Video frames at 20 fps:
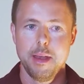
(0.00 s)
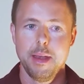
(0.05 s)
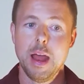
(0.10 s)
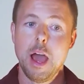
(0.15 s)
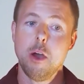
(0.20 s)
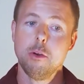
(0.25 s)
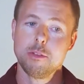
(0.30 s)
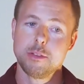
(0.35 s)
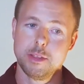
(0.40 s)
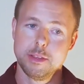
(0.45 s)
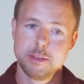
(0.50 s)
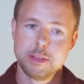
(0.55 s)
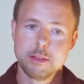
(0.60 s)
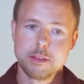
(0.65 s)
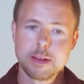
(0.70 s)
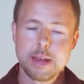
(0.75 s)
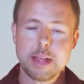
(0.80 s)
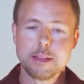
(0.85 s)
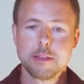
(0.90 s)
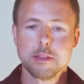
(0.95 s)
Now, since this
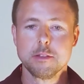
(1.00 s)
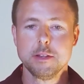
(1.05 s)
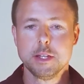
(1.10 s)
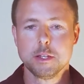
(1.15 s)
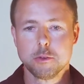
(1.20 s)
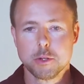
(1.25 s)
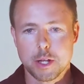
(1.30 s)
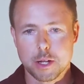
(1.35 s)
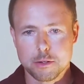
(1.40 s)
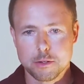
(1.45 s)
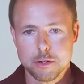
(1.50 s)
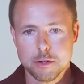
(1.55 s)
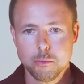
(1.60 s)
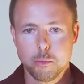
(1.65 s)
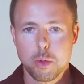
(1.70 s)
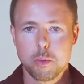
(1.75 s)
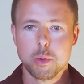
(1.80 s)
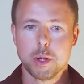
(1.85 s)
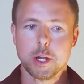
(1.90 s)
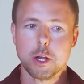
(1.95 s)
class is an introduction,
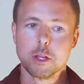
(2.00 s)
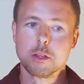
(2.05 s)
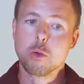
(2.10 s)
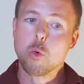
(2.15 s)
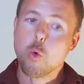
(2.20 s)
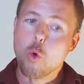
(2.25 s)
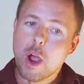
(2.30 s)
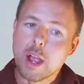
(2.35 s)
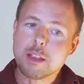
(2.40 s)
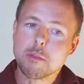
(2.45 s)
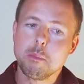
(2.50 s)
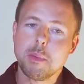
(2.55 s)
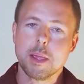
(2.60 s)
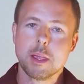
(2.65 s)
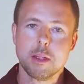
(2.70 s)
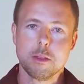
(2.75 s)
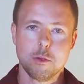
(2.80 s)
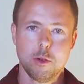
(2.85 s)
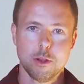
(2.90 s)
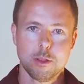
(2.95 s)
we will not quite
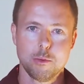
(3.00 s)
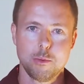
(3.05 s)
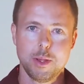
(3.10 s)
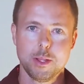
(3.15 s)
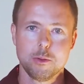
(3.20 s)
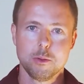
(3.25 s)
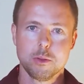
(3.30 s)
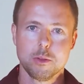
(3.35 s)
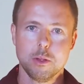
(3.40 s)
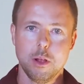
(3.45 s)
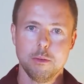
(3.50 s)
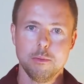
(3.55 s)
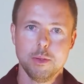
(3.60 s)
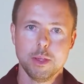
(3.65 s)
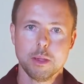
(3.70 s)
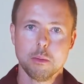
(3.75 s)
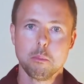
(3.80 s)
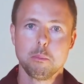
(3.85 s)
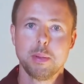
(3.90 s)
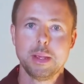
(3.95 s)
make it all the way to
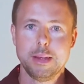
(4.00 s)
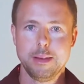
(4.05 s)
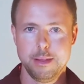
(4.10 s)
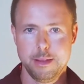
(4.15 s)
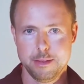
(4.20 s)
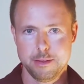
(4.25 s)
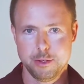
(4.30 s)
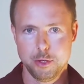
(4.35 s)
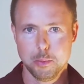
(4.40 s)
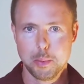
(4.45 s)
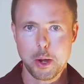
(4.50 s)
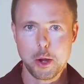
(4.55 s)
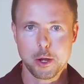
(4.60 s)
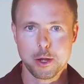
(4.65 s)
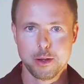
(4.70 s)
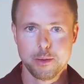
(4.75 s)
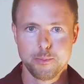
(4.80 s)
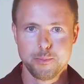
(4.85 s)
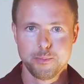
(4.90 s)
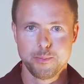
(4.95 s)
solving PDEs
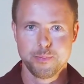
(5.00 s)
numerically.